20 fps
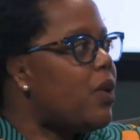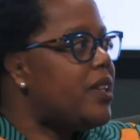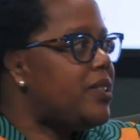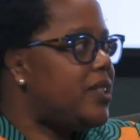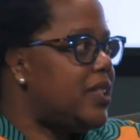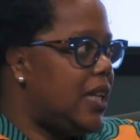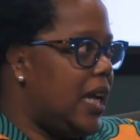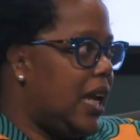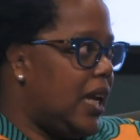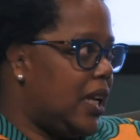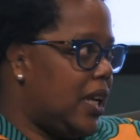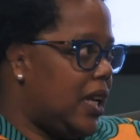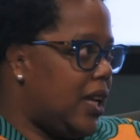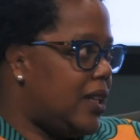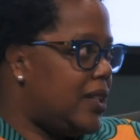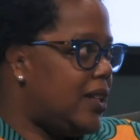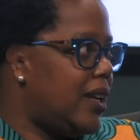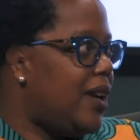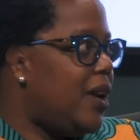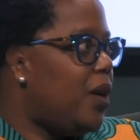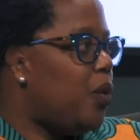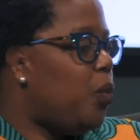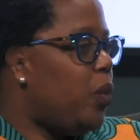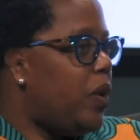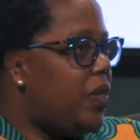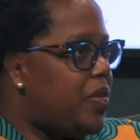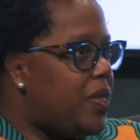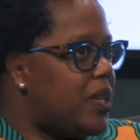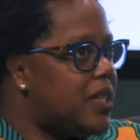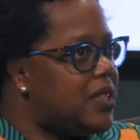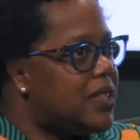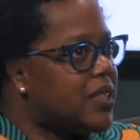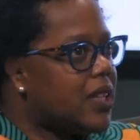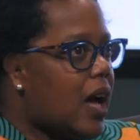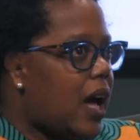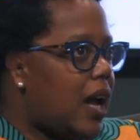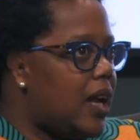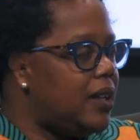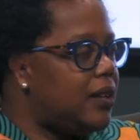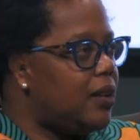resonated with this
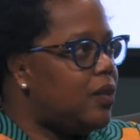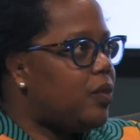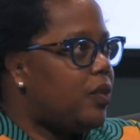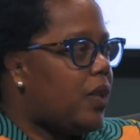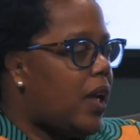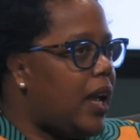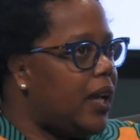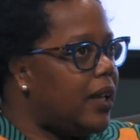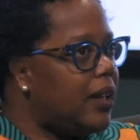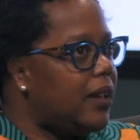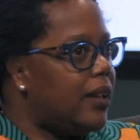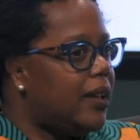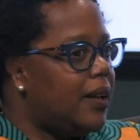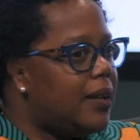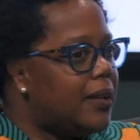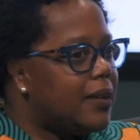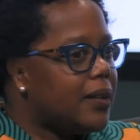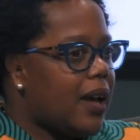kind of, like,